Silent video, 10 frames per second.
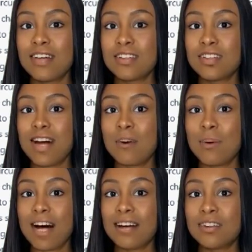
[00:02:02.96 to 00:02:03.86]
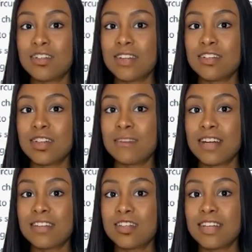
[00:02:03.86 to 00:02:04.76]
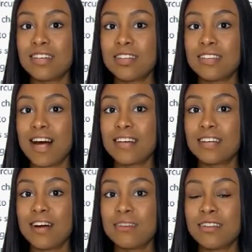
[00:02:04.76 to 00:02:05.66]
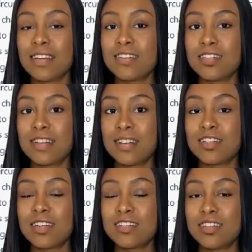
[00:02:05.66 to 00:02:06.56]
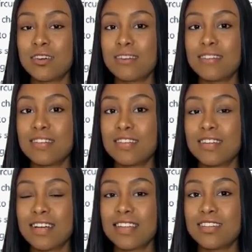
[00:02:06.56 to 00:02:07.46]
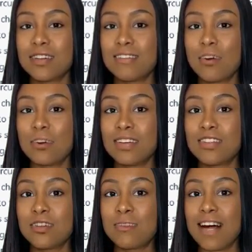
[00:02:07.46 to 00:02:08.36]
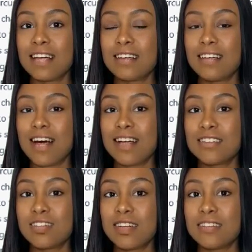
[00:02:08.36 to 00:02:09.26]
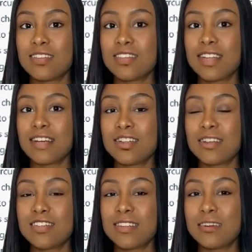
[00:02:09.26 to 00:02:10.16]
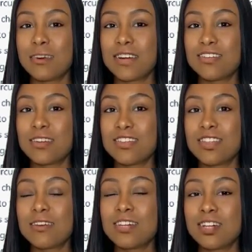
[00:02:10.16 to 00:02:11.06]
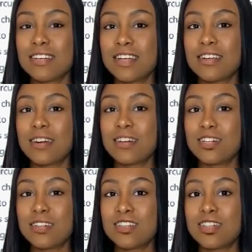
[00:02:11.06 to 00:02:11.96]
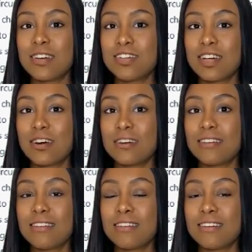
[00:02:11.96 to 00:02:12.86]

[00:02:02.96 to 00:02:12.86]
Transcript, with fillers: is that while ChatGPT did not cover this in its answer, it is important to recognize that the stages of grief research and conclusions shared here